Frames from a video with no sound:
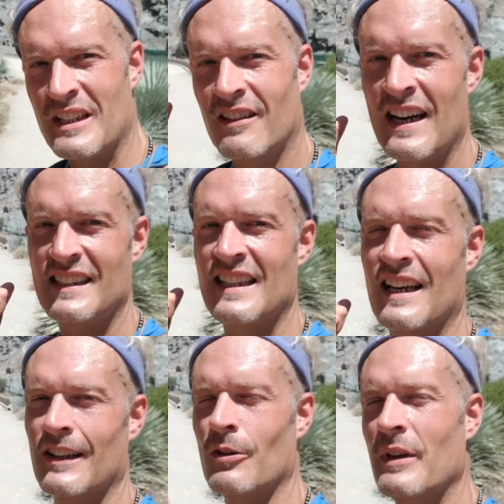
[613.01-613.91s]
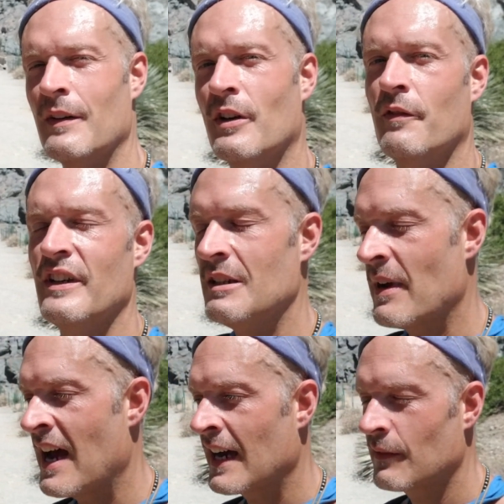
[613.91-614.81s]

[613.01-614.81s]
great to get a little bit of your feedback.